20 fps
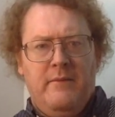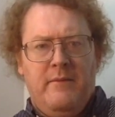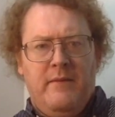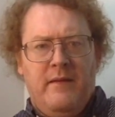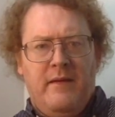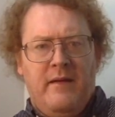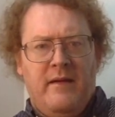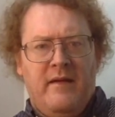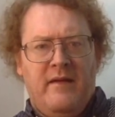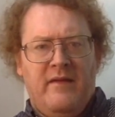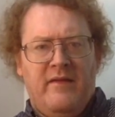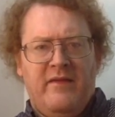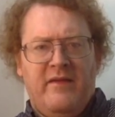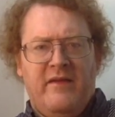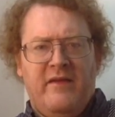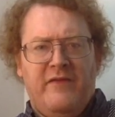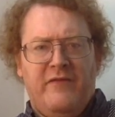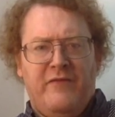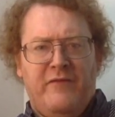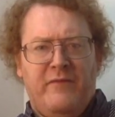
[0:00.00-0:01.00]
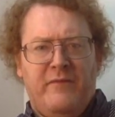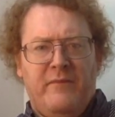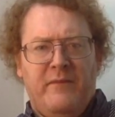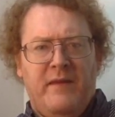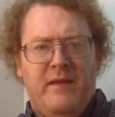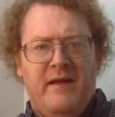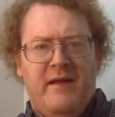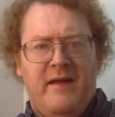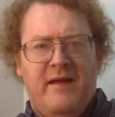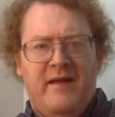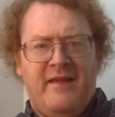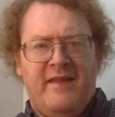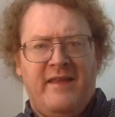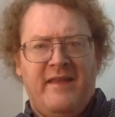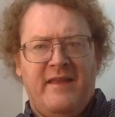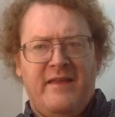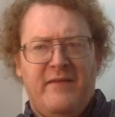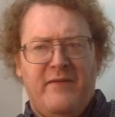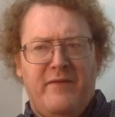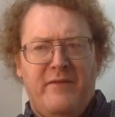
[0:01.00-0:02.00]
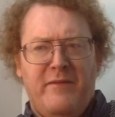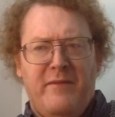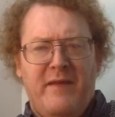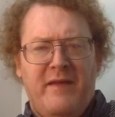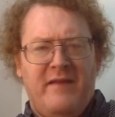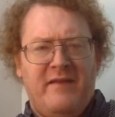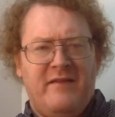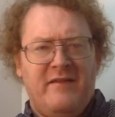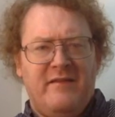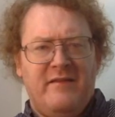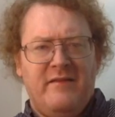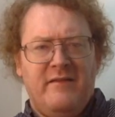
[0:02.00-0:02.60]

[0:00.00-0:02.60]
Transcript: I think they remade...